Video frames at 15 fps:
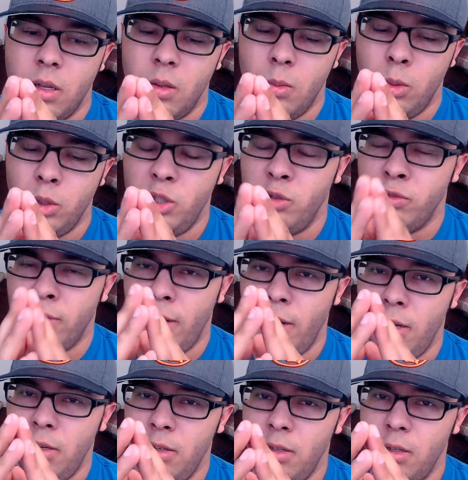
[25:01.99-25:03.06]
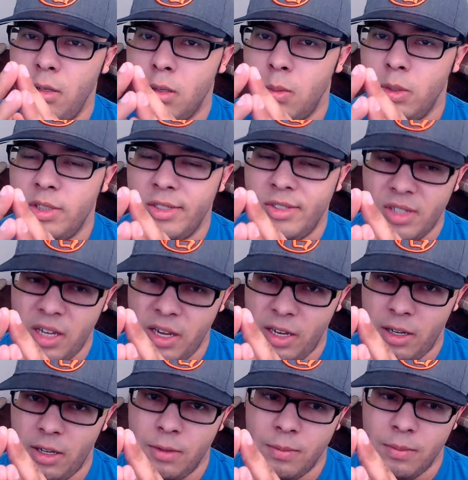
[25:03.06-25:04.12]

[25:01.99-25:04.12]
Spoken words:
would you run or would you stay?